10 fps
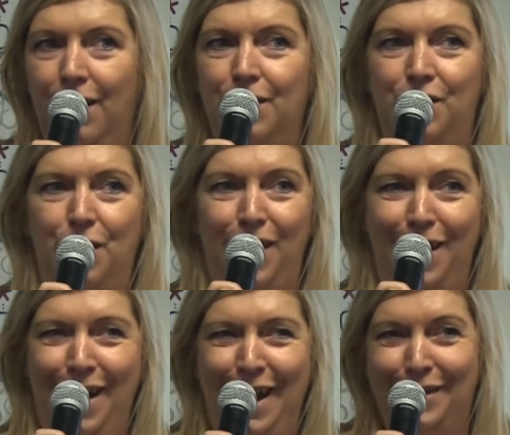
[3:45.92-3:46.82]
so that
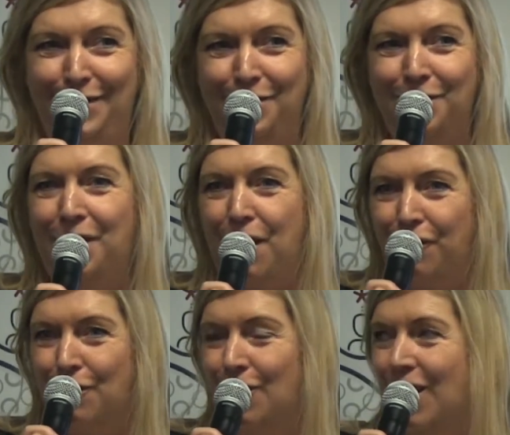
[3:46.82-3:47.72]
it's not on their
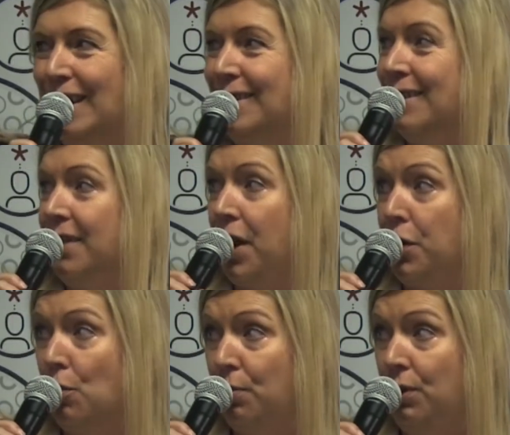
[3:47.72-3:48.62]
forecast and they're
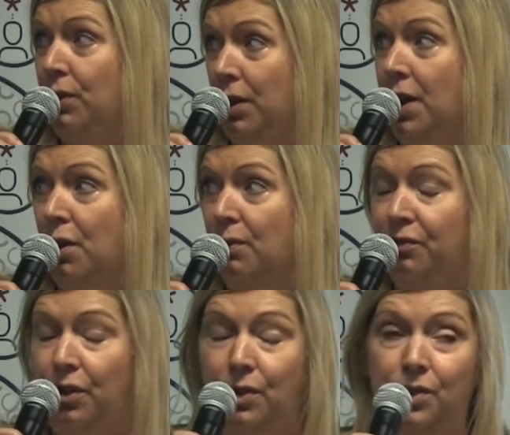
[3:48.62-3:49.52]
not
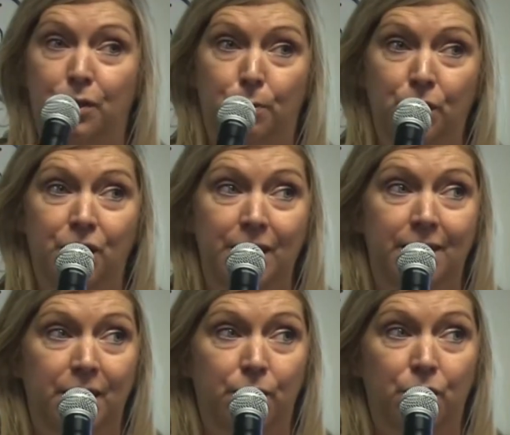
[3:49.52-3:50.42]
focused to push these
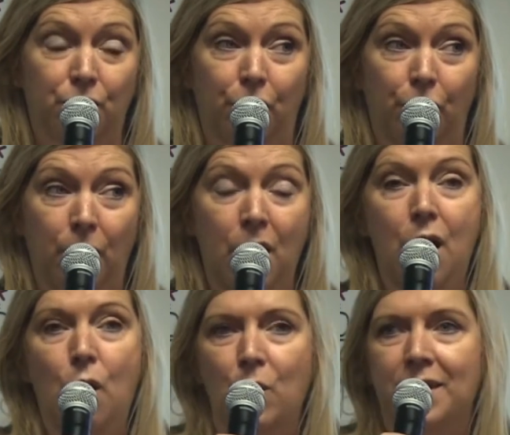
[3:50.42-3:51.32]
deals through.
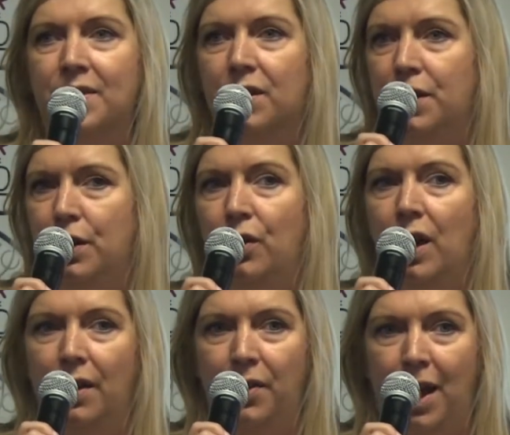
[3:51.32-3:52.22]
We started
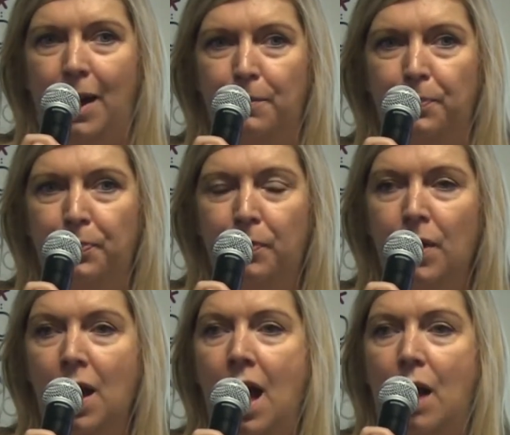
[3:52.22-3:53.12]
looking at that.
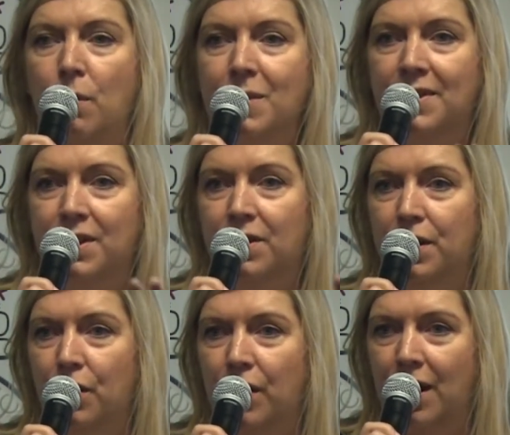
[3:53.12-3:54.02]
And when we
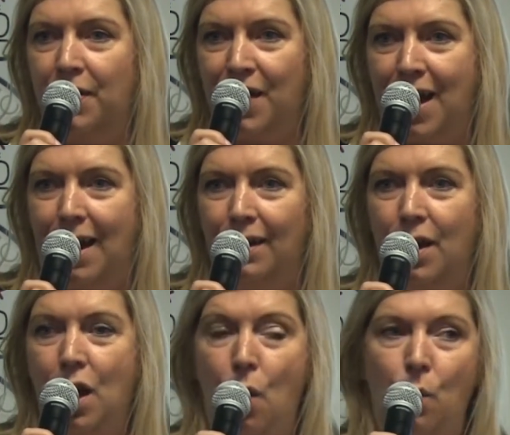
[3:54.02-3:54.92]
started looking at that,
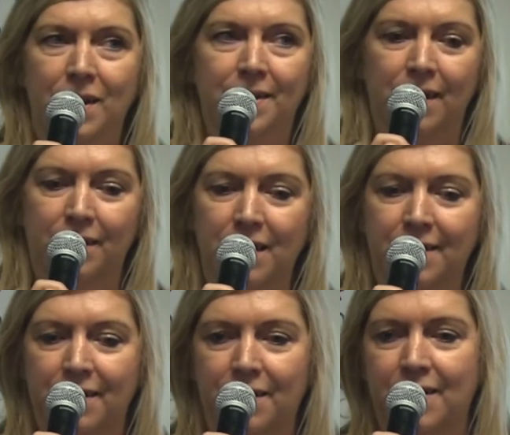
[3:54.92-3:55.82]
we suddenly
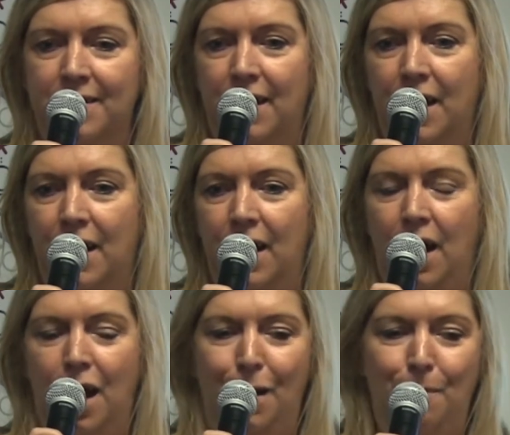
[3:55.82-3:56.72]
started seeing
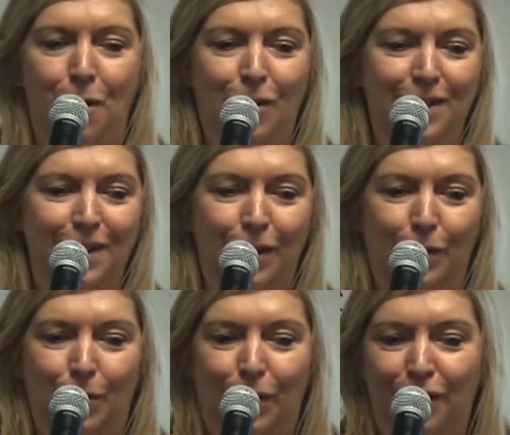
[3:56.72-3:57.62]
marketing
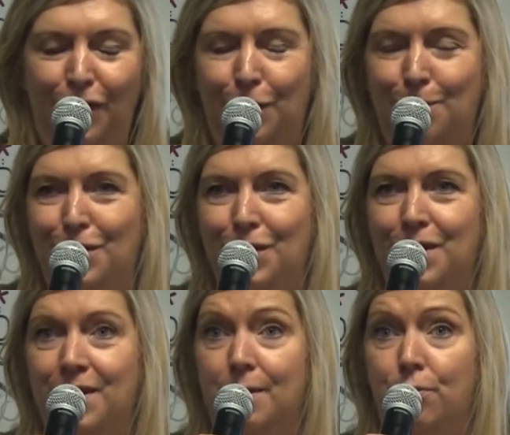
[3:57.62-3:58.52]
qualified
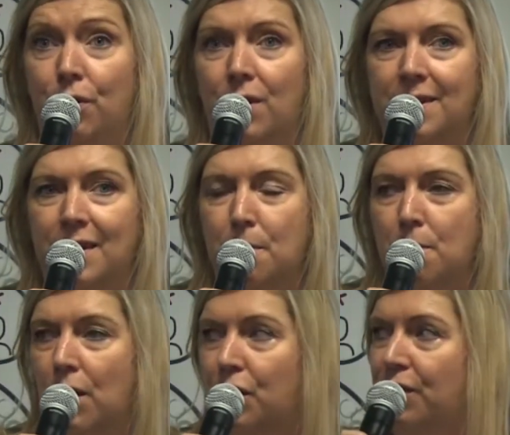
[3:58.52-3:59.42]
opportunities progressing
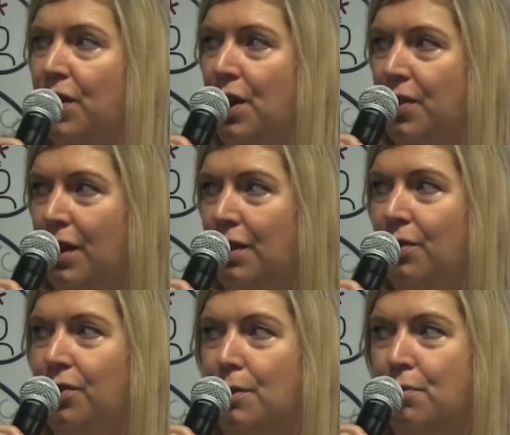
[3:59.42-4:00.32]
much further through the